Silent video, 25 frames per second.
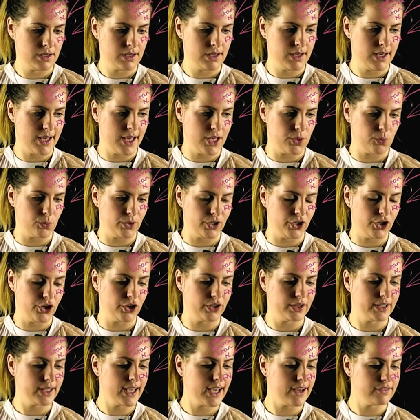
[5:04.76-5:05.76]
and we
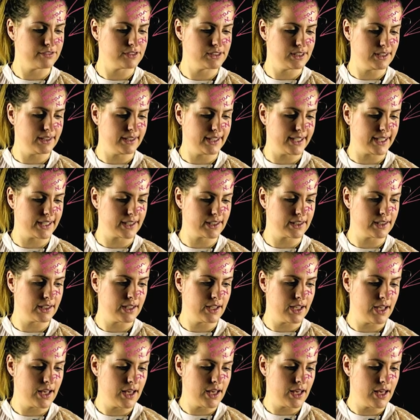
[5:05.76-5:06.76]
only have to link
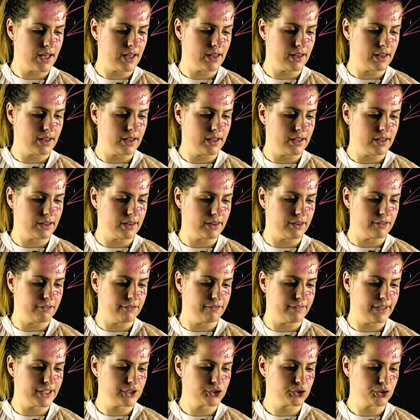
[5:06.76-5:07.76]
the
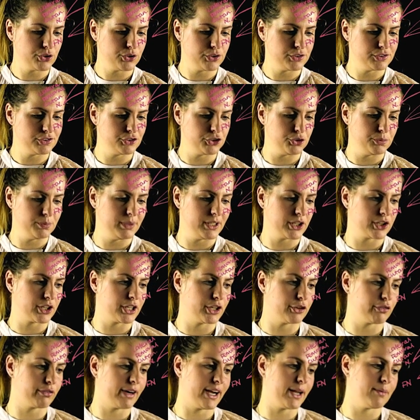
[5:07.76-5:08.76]
ventral or
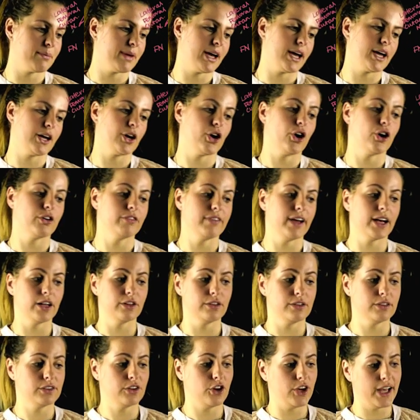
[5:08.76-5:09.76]
superior rami of
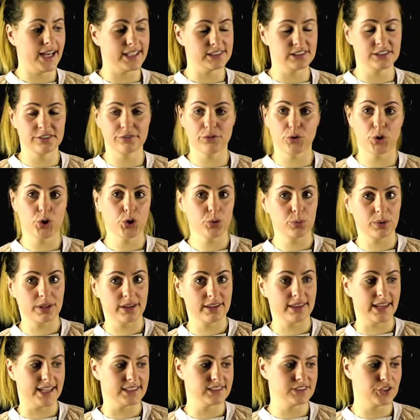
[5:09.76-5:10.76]
L S4 with
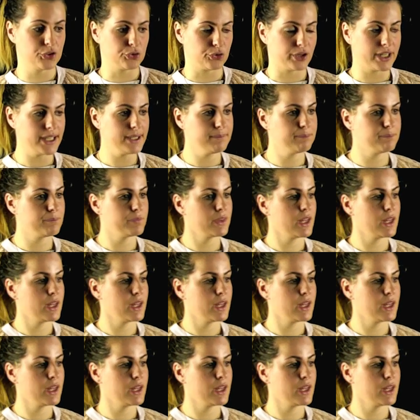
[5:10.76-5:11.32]
S3.